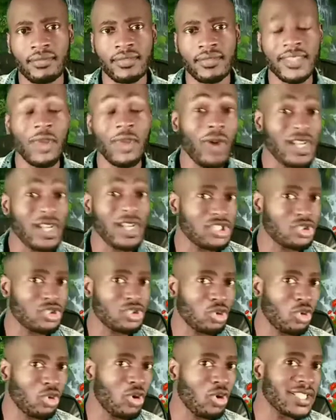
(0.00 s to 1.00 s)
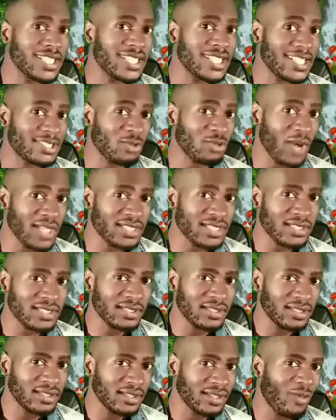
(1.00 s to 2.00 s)
They want to call it as what?
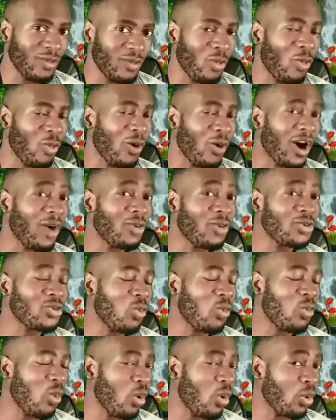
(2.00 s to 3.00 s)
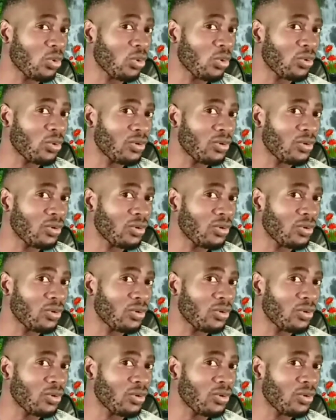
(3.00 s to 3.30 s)
World war.